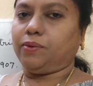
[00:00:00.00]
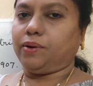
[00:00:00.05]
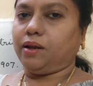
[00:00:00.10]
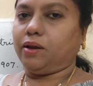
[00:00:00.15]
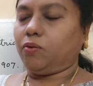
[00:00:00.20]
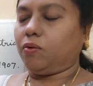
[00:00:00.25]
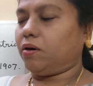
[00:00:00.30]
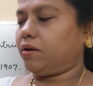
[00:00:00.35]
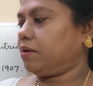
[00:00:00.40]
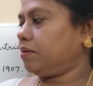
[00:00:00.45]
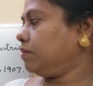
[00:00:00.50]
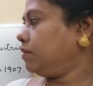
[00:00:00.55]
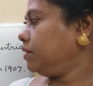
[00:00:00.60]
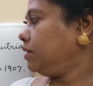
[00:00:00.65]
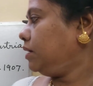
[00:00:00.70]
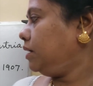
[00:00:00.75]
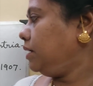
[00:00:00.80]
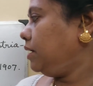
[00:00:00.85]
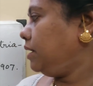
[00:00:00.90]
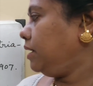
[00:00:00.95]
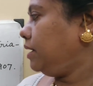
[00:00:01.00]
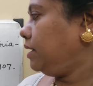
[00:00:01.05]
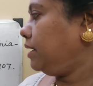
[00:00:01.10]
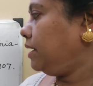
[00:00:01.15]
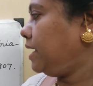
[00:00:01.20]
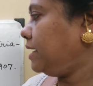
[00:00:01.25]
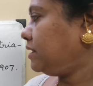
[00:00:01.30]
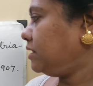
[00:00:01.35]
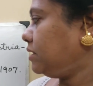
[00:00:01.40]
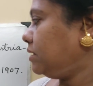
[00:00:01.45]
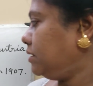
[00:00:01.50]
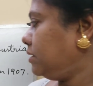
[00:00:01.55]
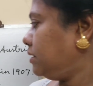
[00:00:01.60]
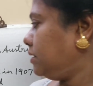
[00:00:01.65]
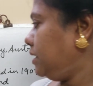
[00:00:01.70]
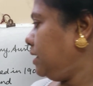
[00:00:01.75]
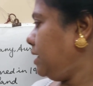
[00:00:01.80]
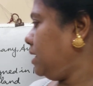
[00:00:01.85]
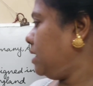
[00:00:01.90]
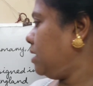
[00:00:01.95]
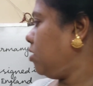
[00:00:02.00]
World War. Next is the